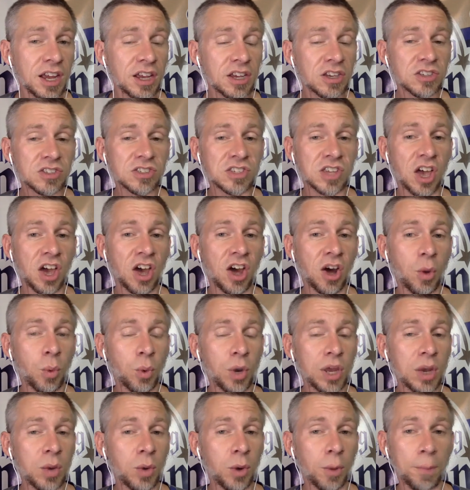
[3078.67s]
So
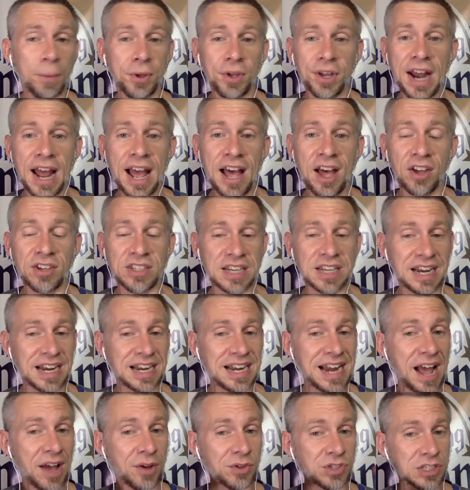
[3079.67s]
we will put out an
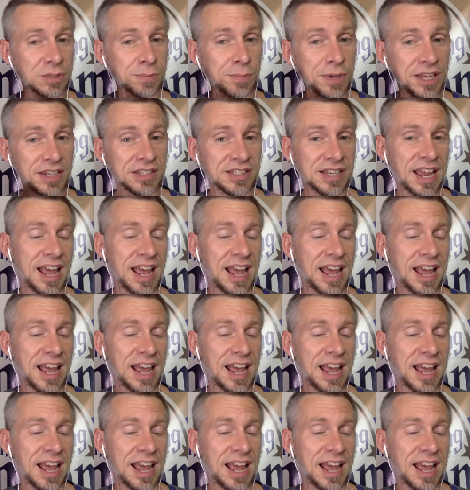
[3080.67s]
announcement